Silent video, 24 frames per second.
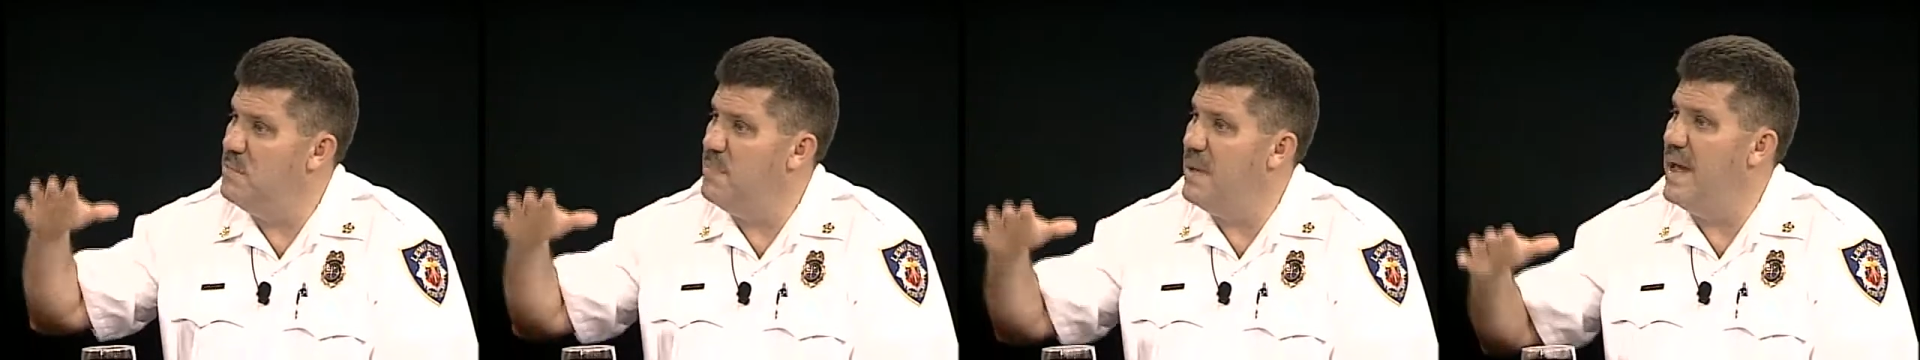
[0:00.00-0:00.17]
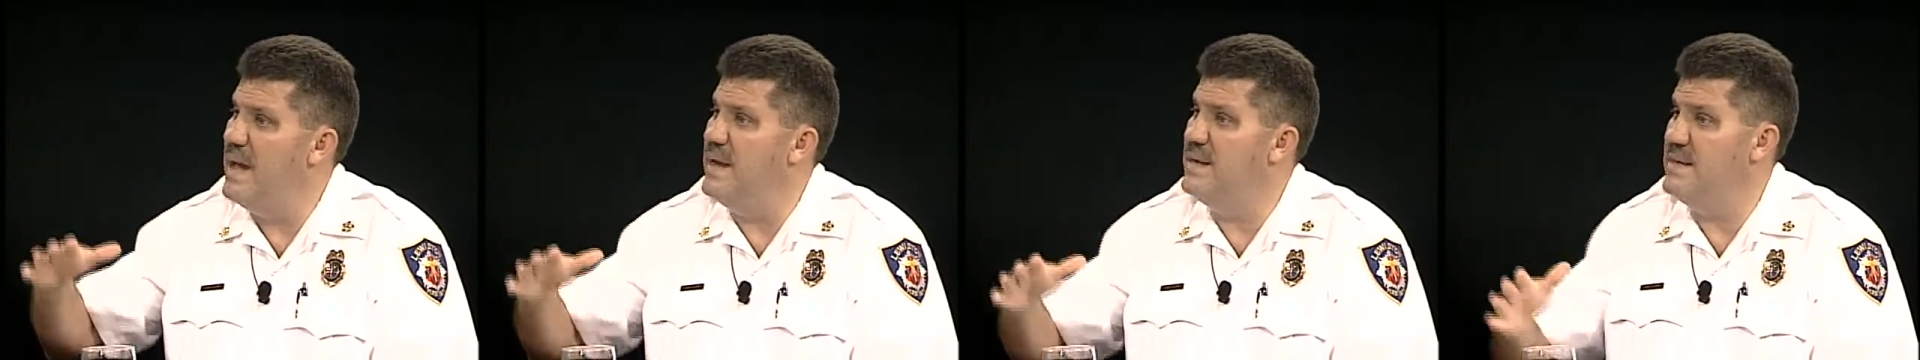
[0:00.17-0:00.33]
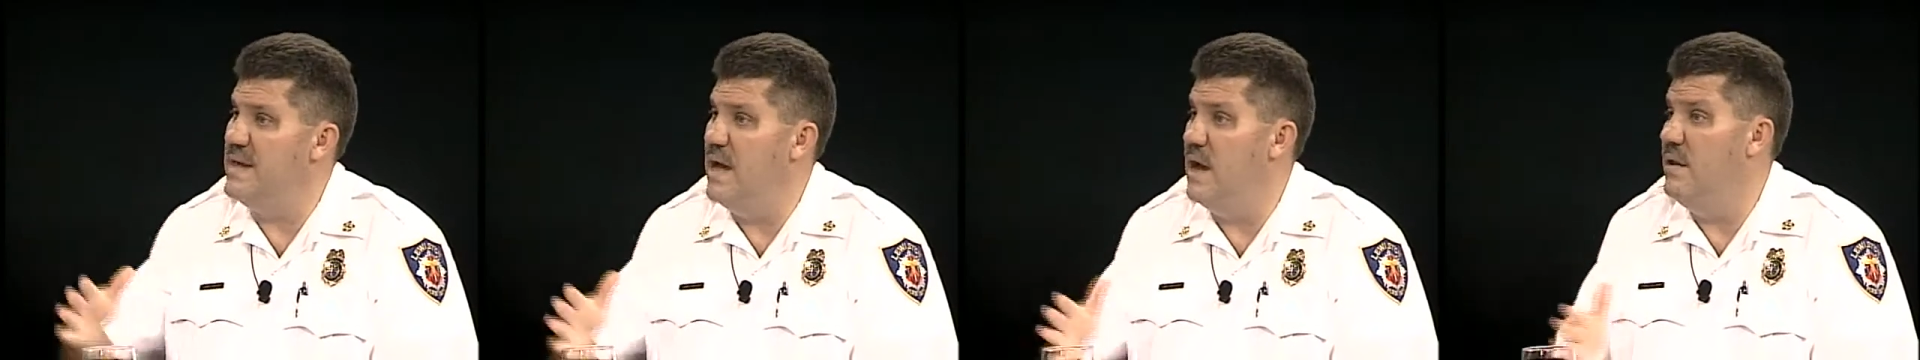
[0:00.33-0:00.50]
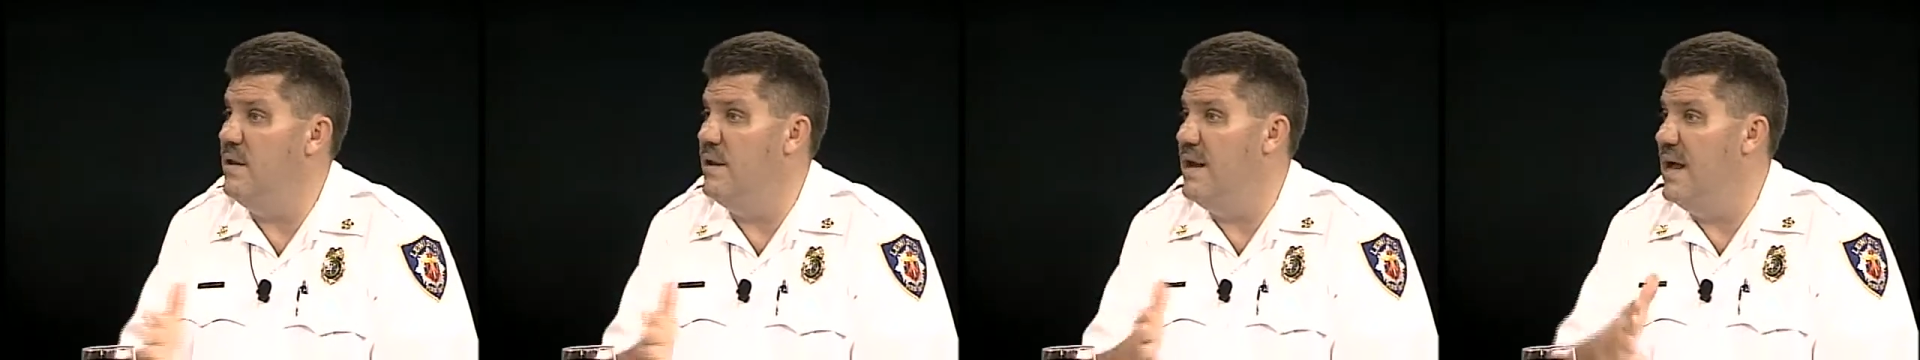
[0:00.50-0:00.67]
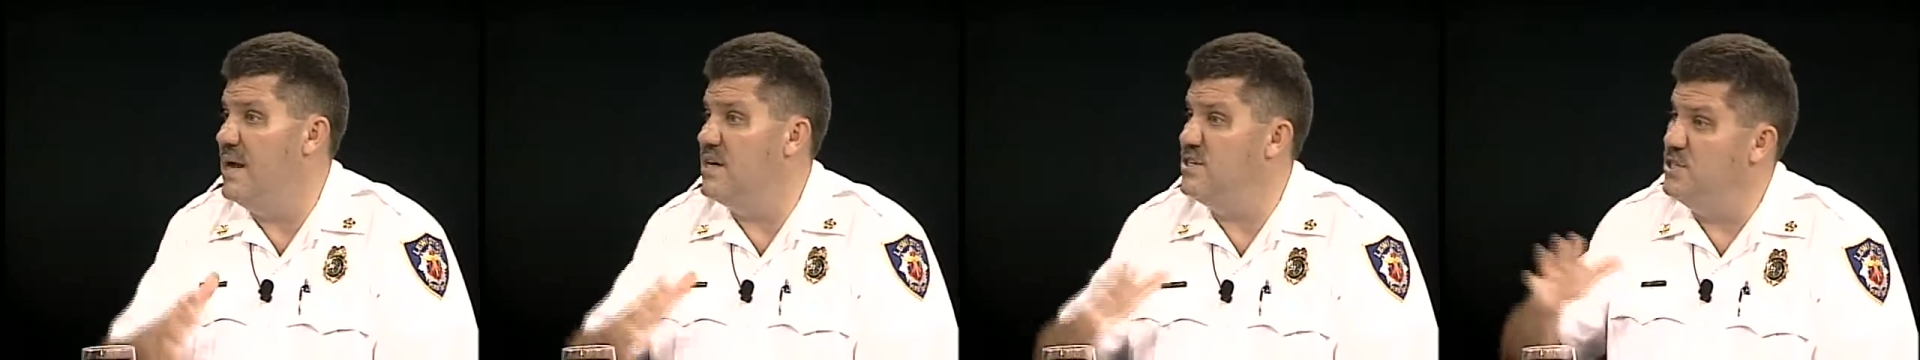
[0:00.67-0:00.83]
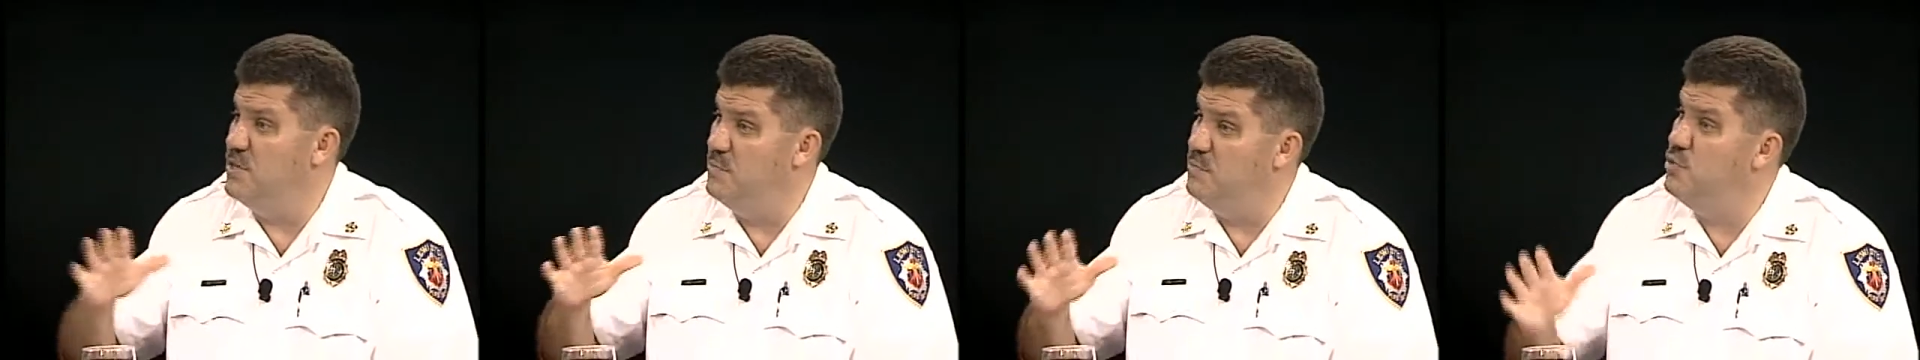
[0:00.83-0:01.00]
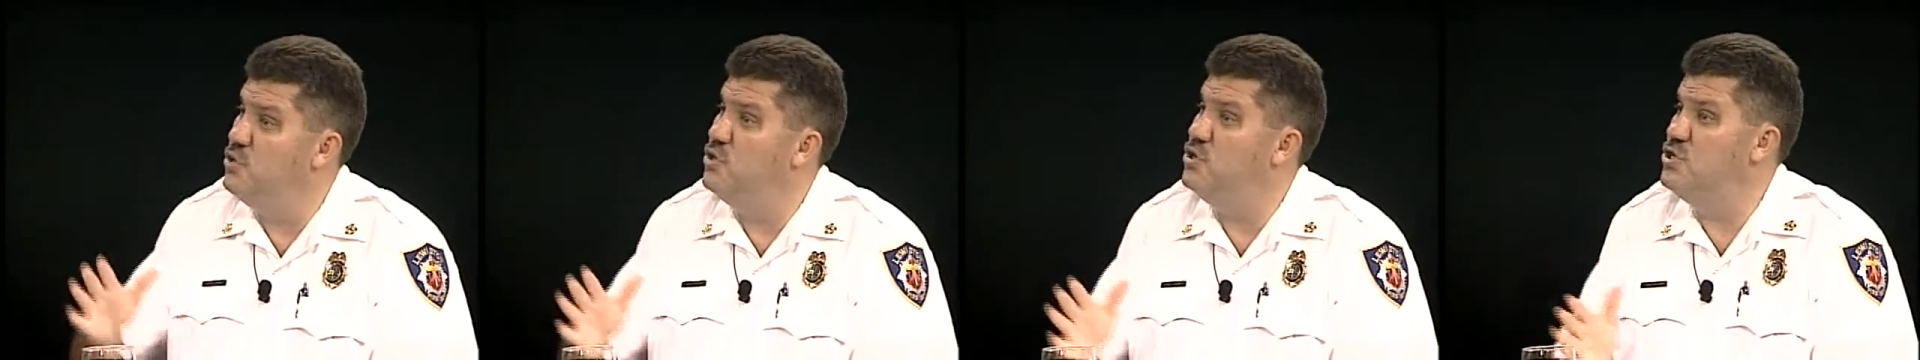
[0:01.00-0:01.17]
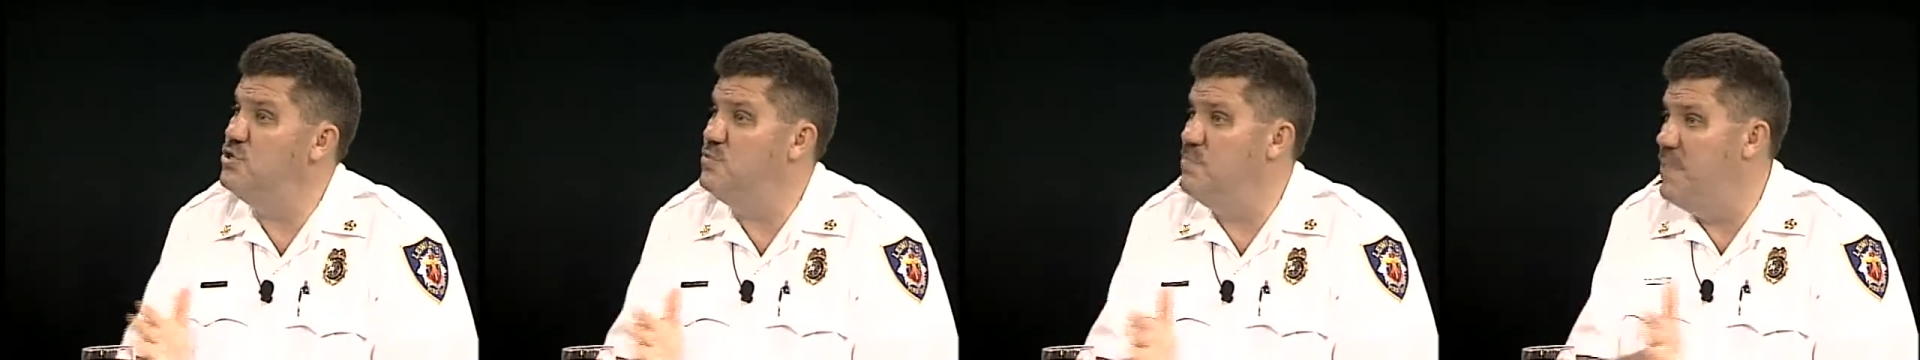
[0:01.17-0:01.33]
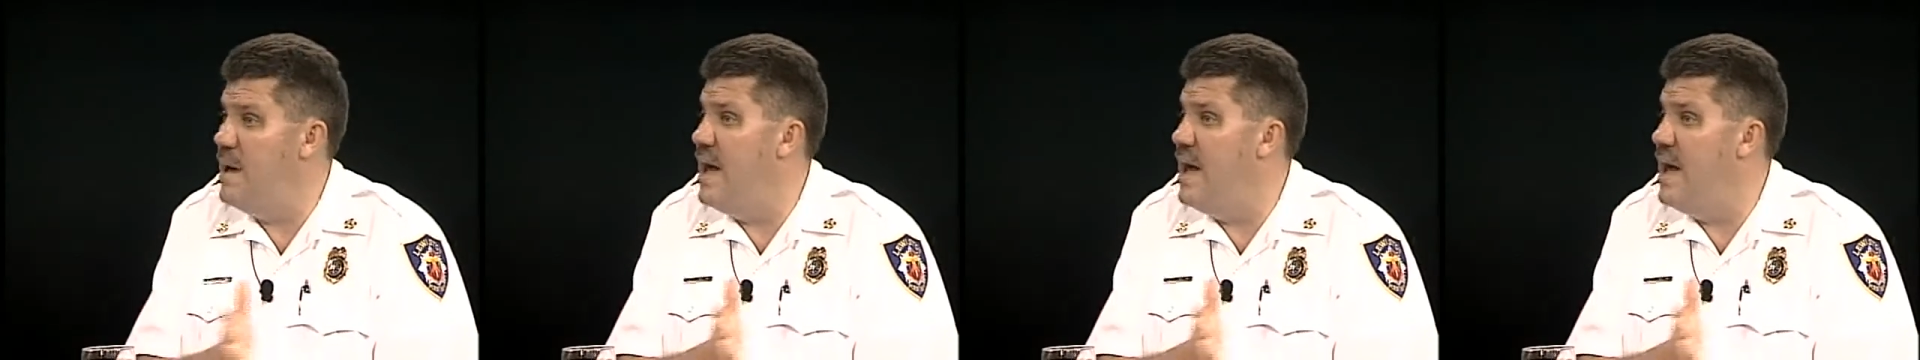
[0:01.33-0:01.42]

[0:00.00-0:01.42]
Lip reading: to bank down and actually push